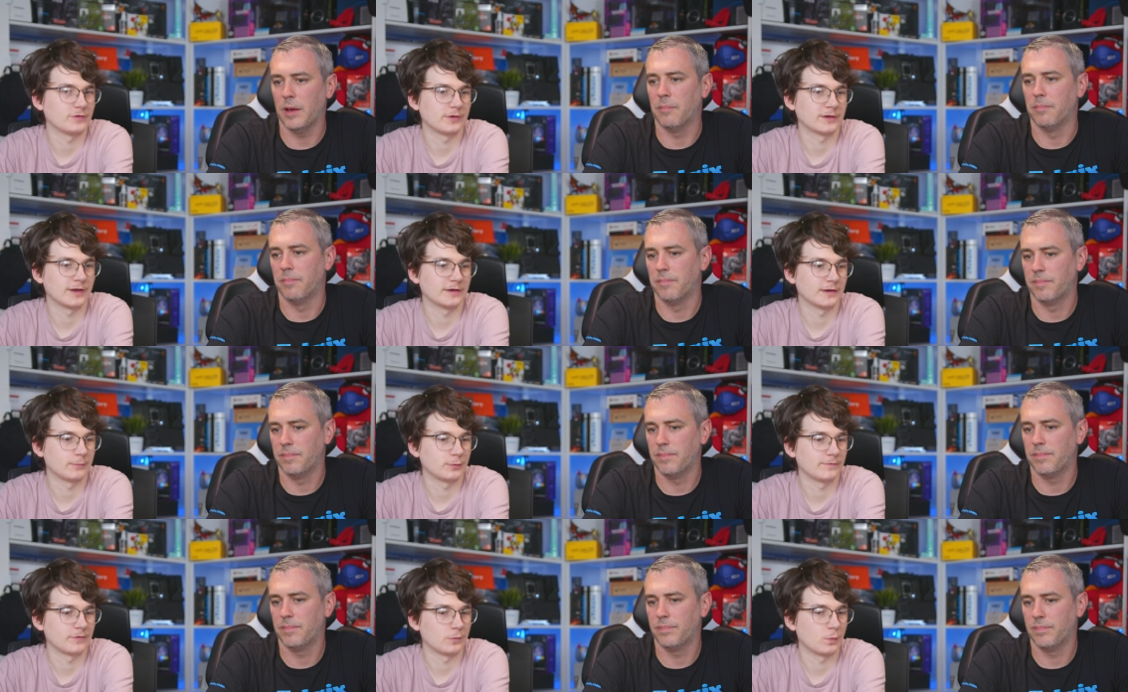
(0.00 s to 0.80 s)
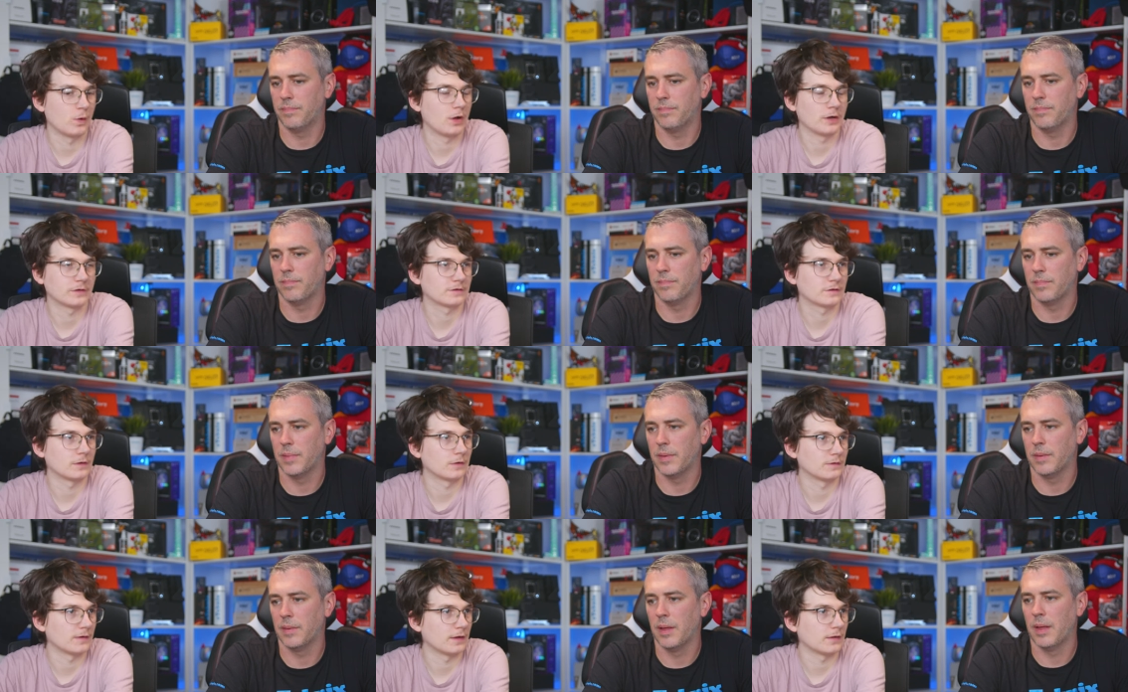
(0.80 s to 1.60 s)
Speaker 1: yeah. you could end up with the worst
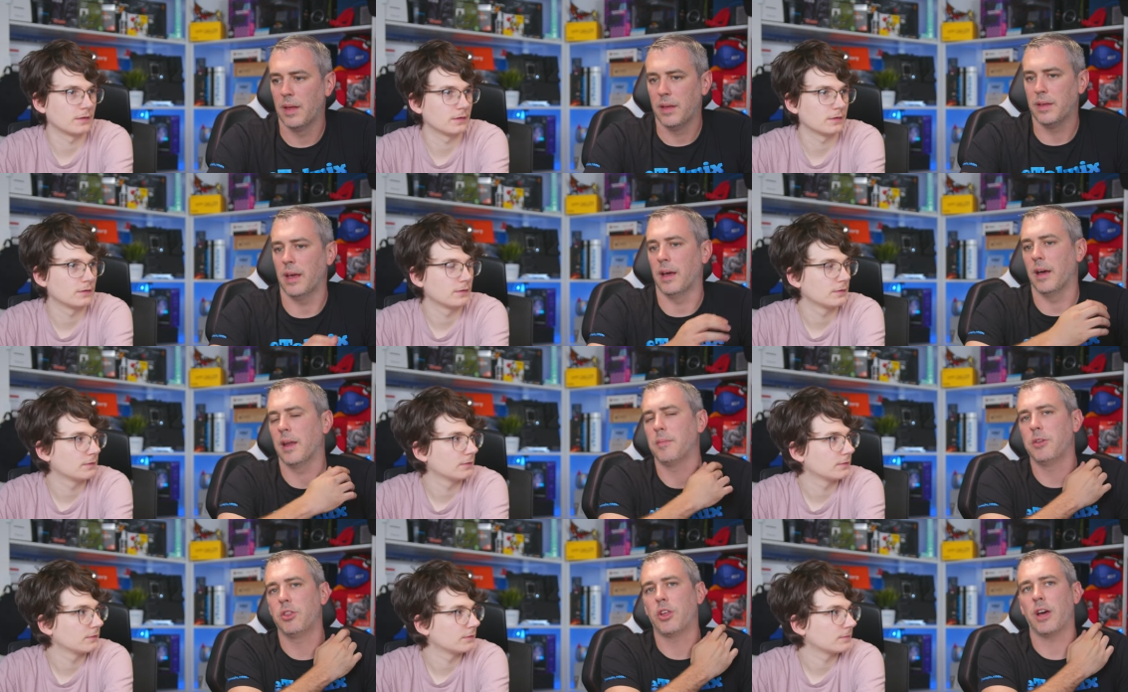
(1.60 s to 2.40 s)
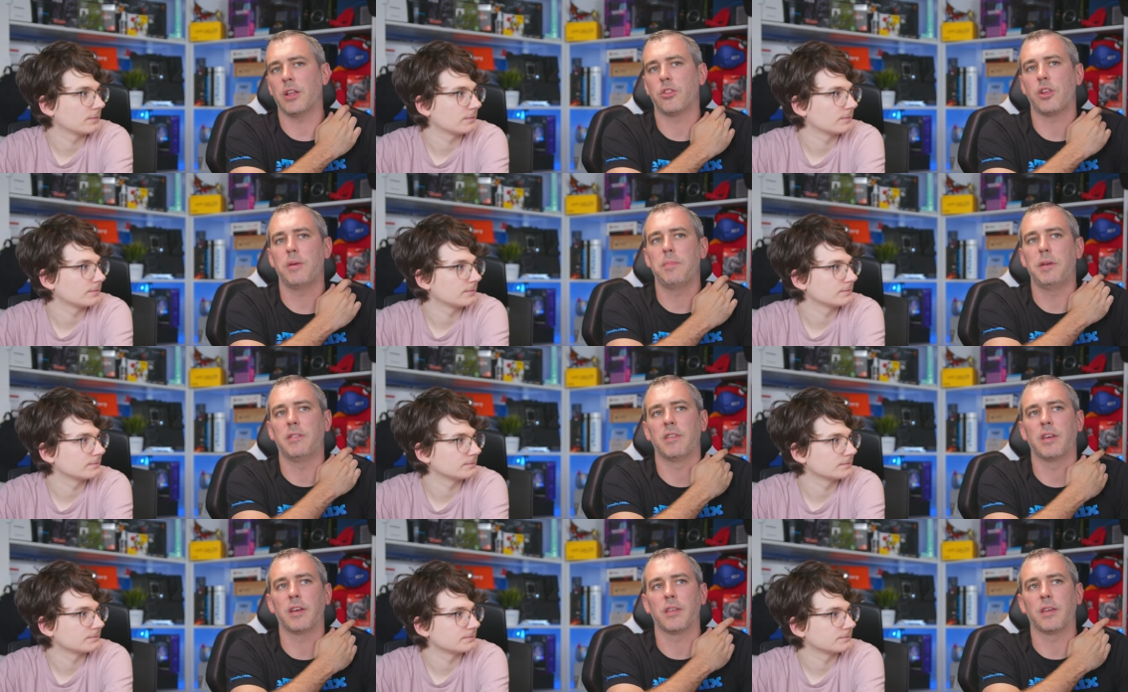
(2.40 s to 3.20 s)
content.
Speaker 2: Yeah, and I mean
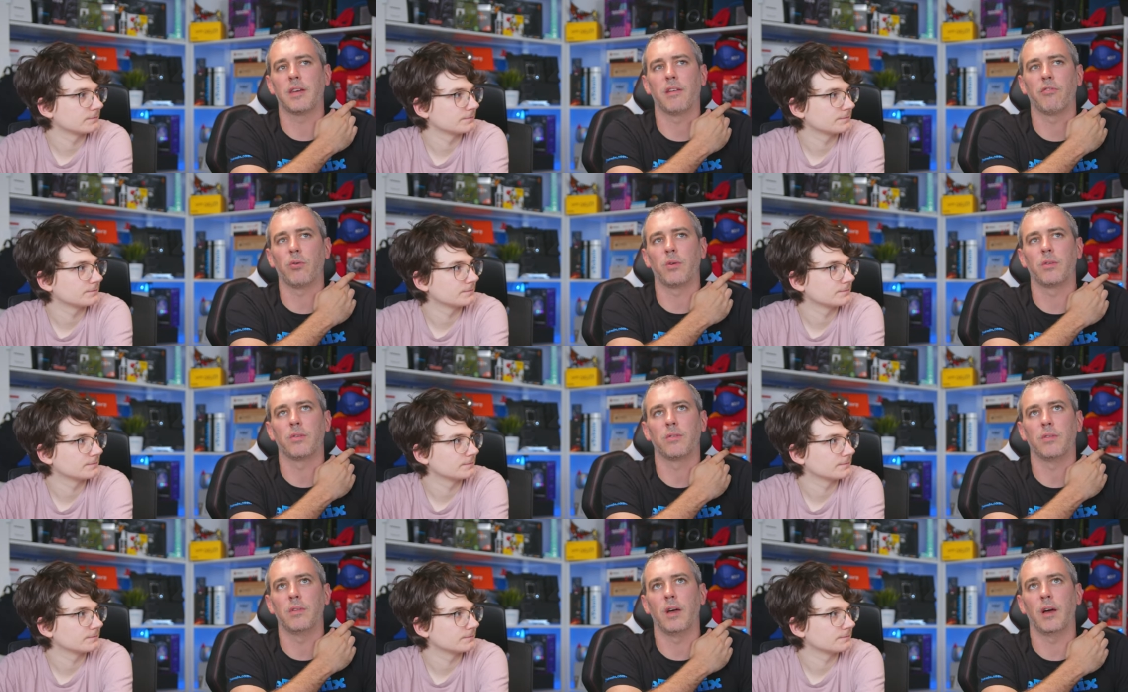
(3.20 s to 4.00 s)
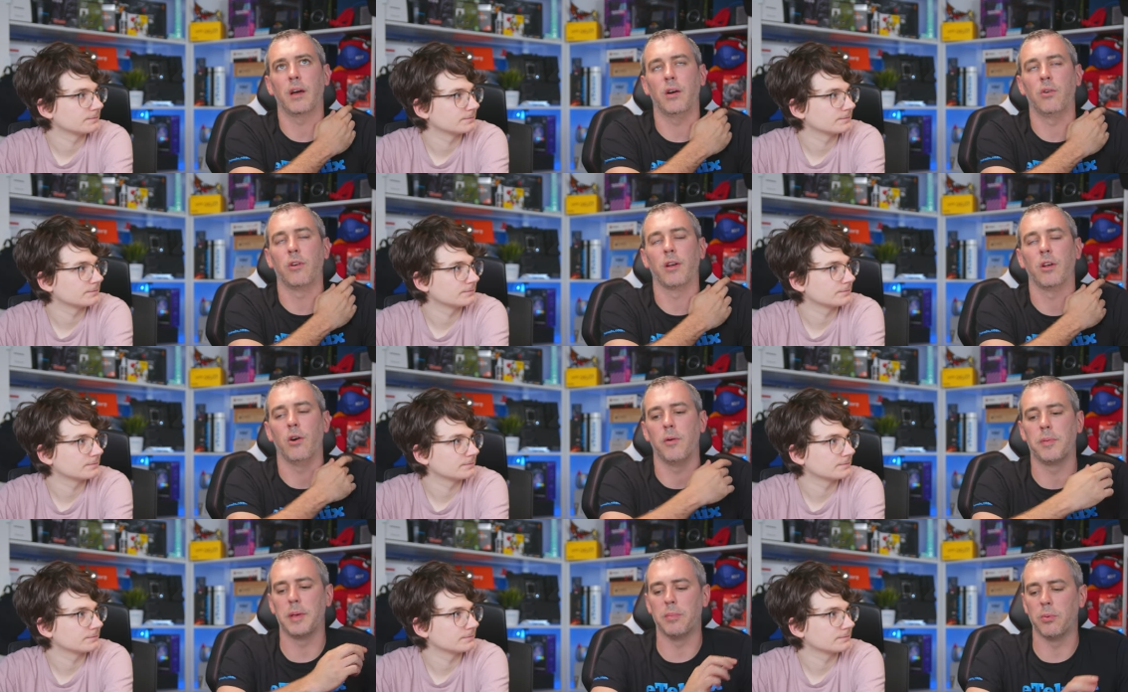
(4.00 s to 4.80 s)
ChatGPT, I think everyone or a lot
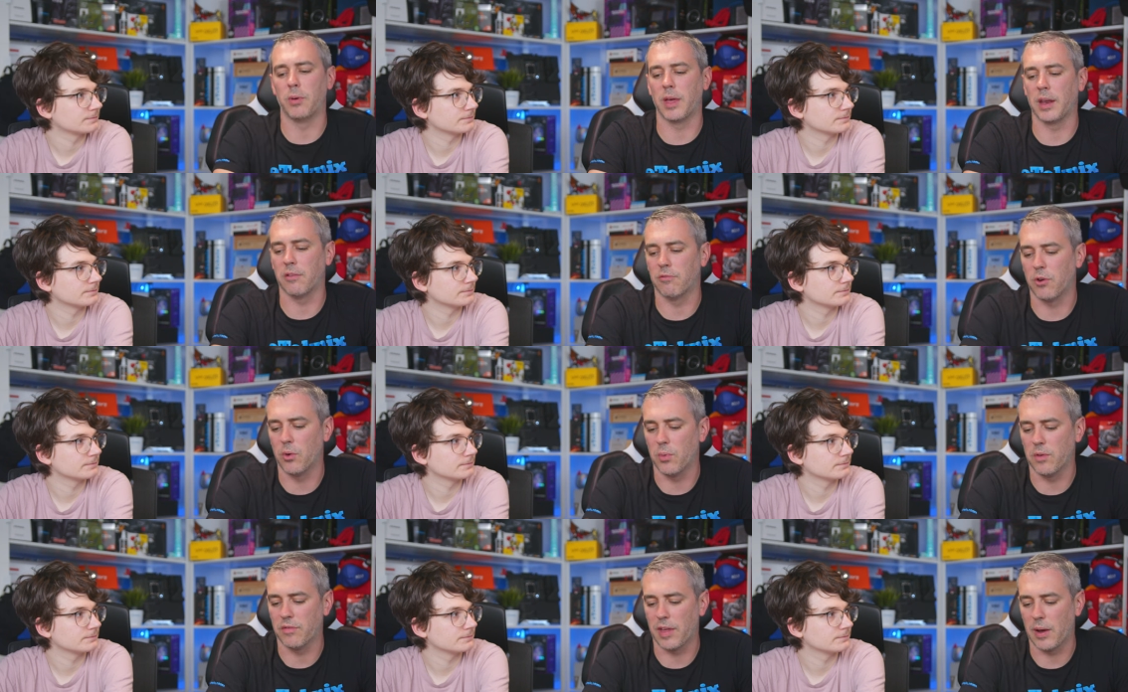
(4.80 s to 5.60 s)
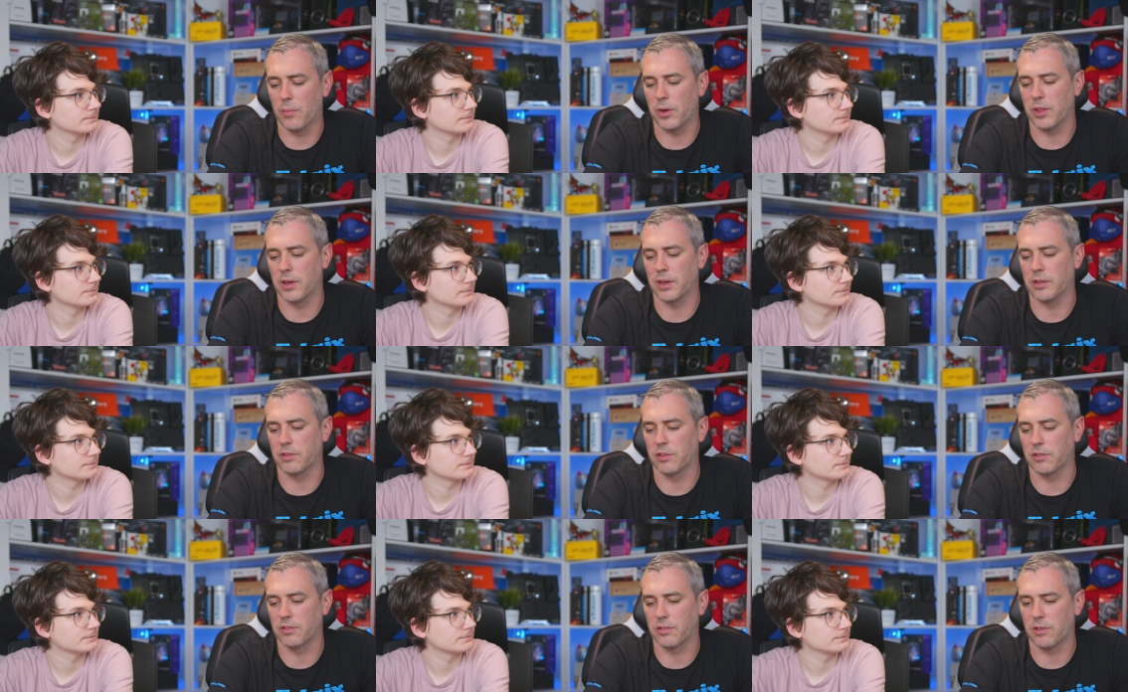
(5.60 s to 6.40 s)
of people get it wrong with that, where they
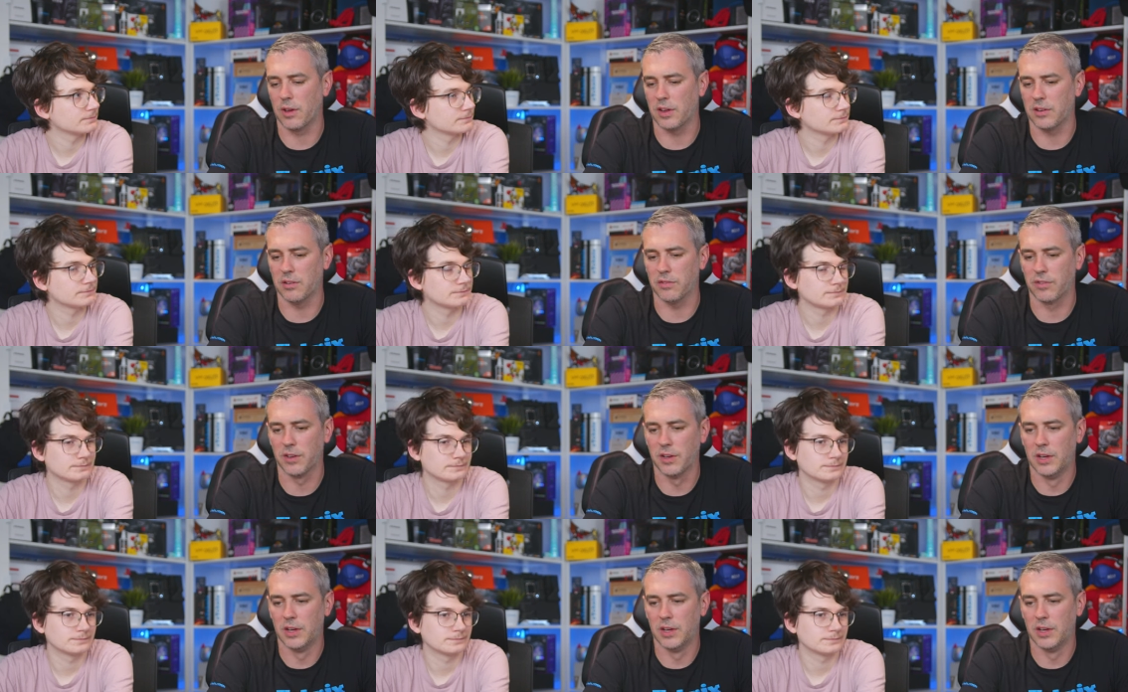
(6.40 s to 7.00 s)
just kind of,